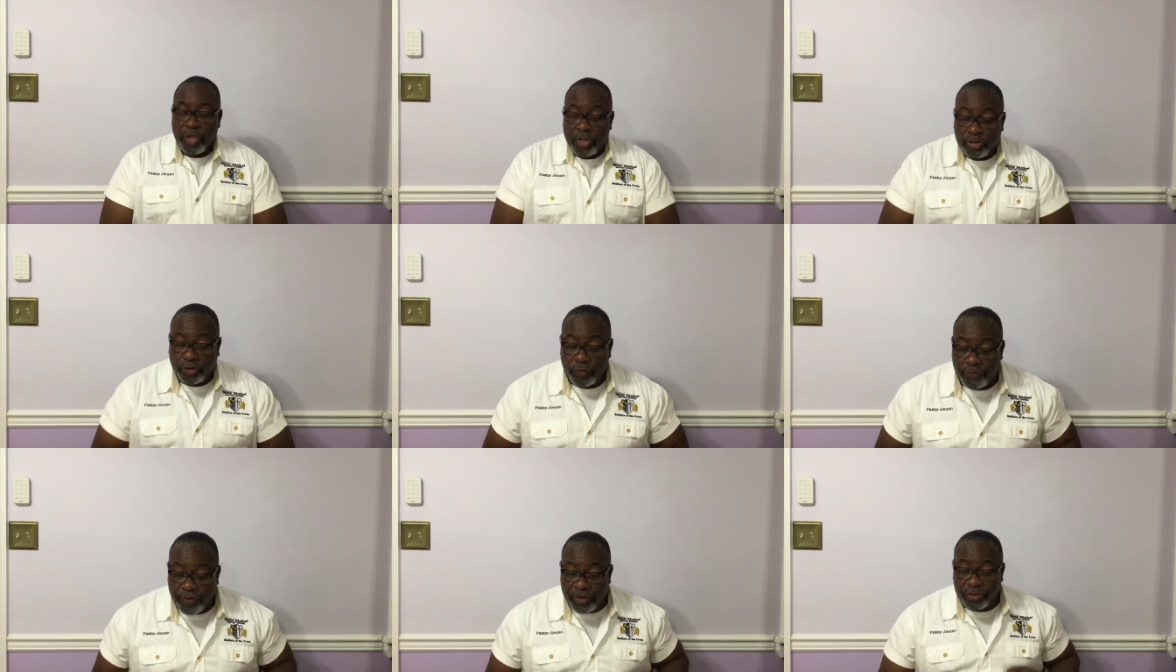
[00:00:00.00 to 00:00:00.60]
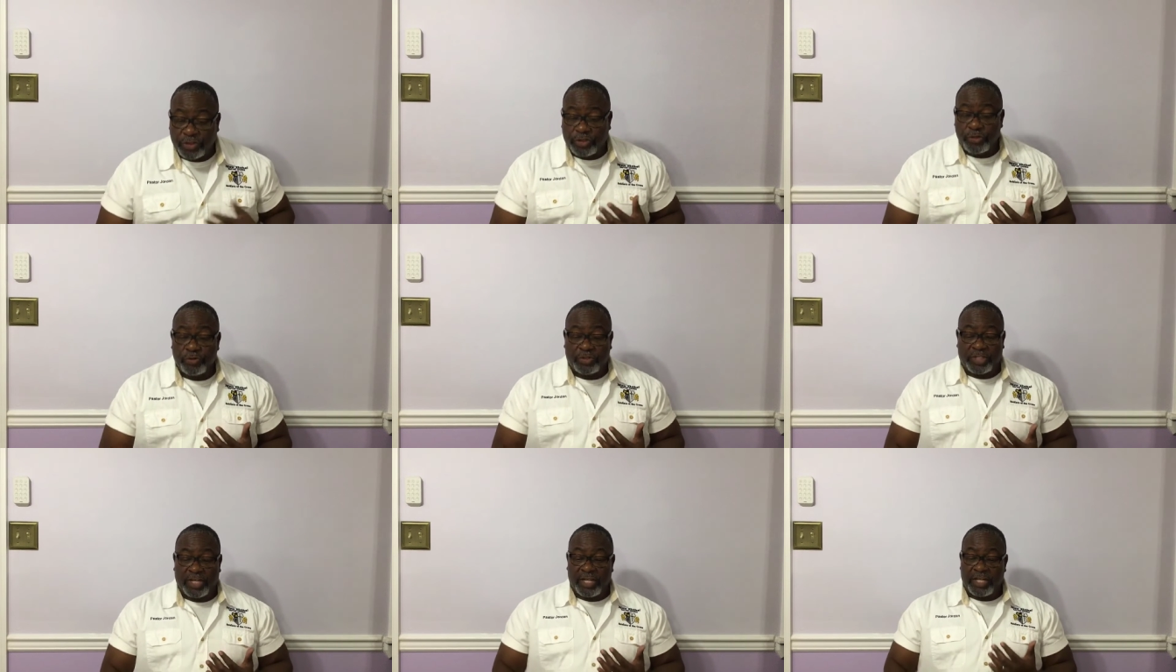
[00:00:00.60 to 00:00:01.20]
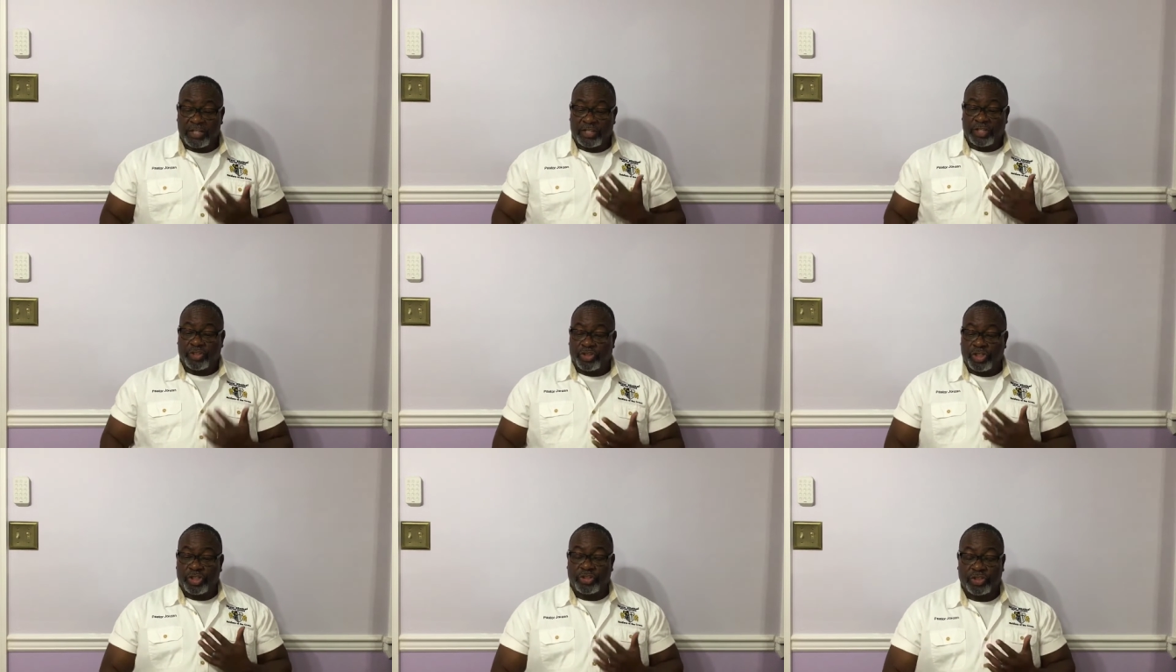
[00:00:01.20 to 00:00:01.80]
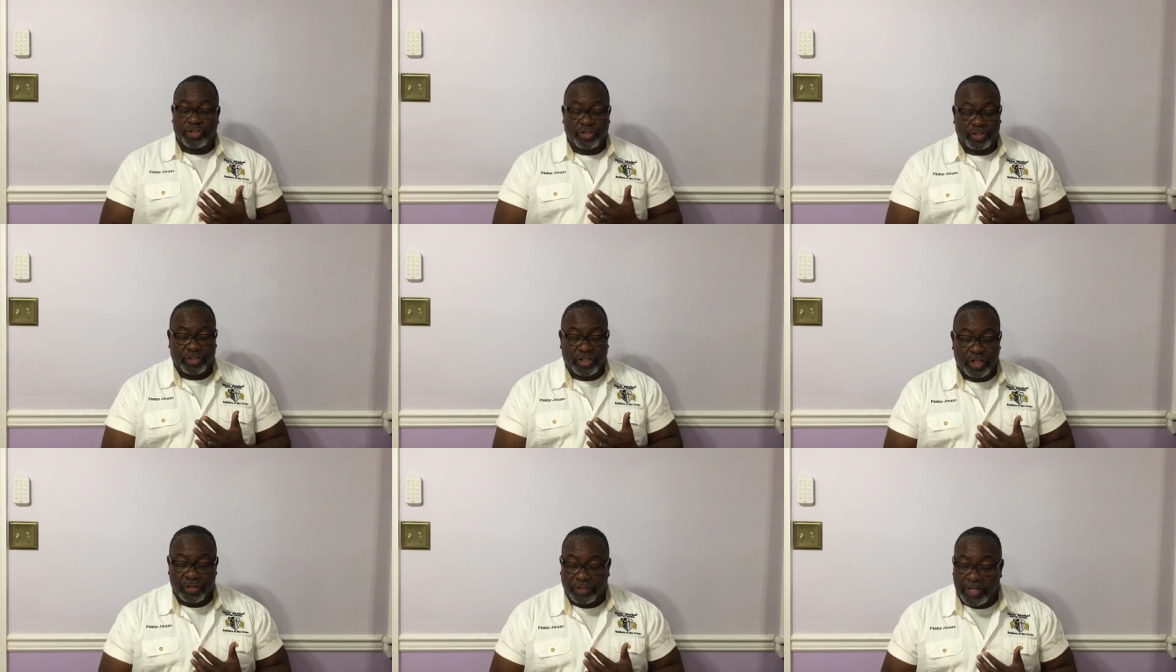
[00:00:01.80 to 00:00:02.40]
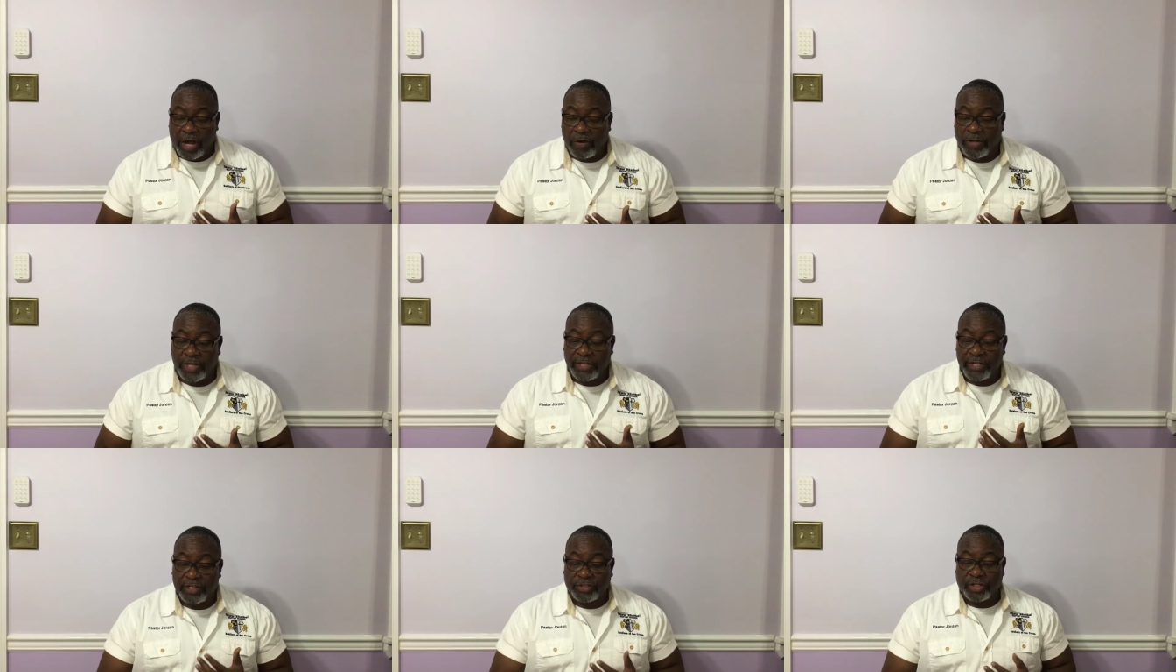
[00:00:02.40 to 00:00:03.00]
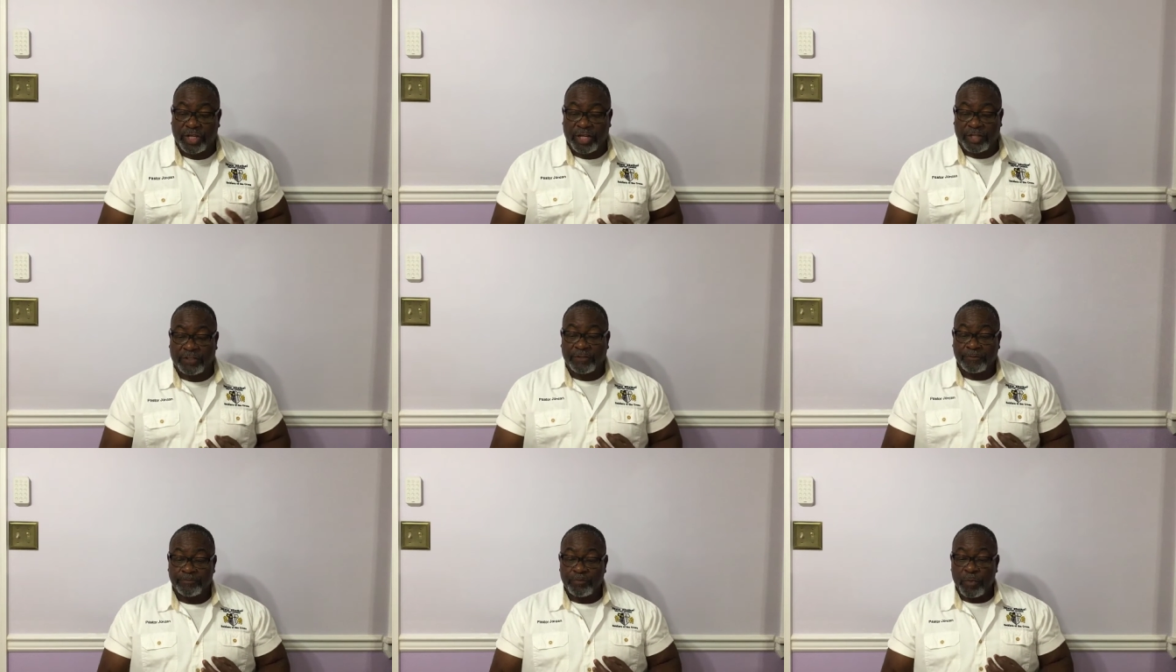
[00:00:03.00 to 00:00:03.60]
So verse 2 says, and Jesus is still talking, he says,